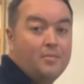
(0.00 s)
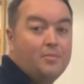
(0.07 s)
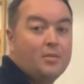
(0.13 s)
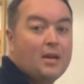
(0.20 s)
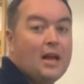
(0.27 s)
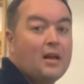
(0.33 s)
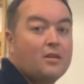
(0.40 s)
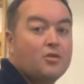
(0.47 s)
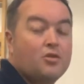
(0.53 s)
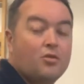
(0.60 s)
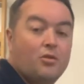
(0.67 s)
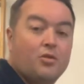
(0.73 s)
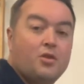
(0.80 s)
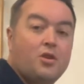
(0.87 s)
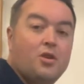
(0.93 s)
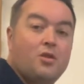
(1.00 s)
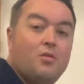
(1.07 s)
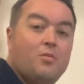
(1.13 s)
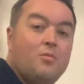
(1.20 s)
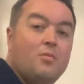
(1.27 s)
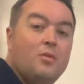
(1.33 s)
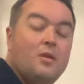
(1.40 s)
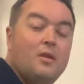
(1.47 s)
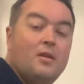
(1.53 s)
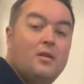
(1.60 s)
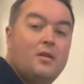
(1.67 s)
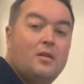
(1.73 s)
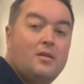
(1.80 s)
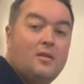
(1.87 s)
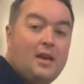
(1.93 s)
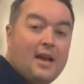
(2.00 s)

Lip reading: But I'll show you the